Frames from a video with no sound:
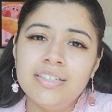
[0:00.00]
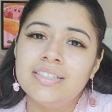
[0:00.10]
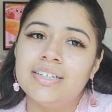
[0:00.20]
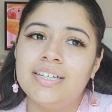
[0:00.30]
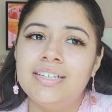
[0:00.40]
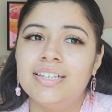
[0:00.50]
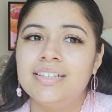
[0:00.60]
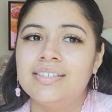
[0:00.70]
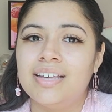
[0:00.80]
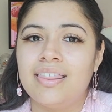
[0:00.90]
he did
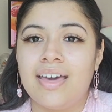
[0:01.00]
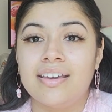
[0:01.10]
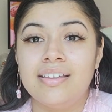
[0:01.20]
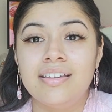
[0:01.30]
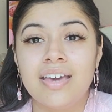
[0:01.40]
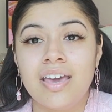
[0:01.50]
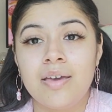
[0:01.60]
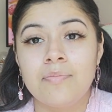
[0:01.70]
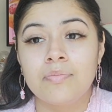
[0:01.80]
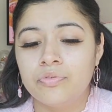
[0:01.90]
say that he
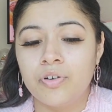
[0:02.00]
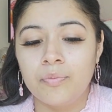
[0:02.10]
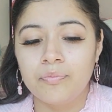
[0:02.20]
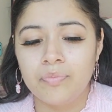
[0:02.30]
came from,